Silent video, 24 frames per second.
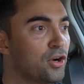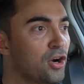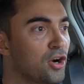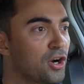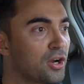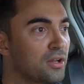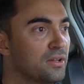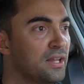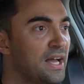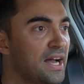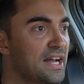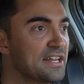car
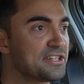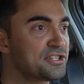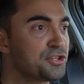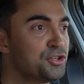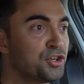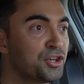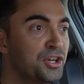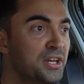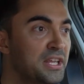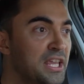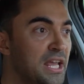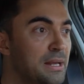class. So
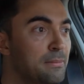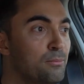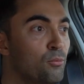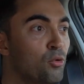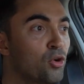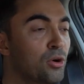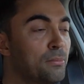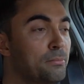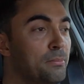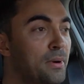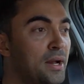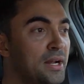you're going to get
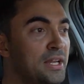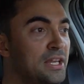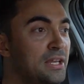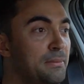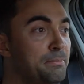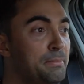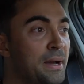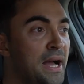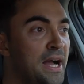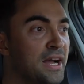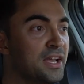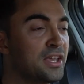more money
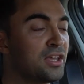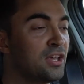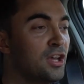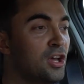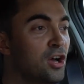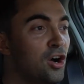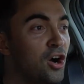back